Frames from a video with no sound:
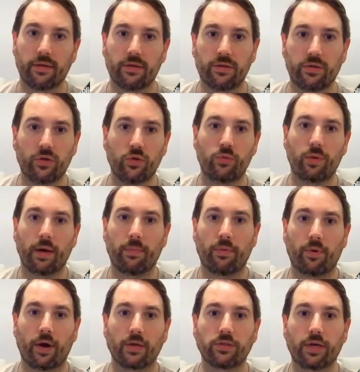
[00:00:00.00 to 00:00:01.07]
to my
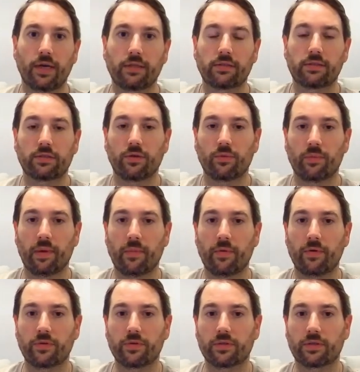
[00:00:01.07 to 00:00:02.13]
project. But remember,
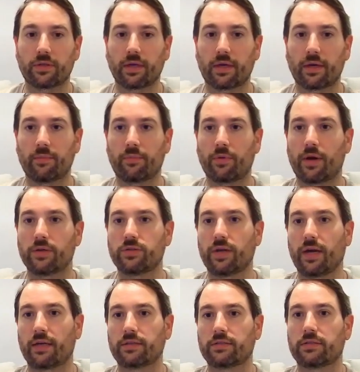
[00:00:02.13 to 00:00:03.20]
just click on
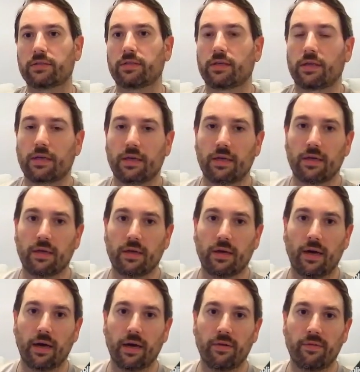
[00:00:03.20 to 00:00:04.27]
projects,
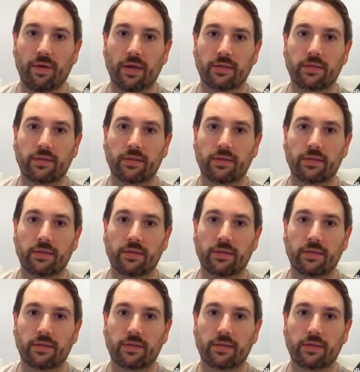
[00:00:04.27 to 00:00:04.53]
And I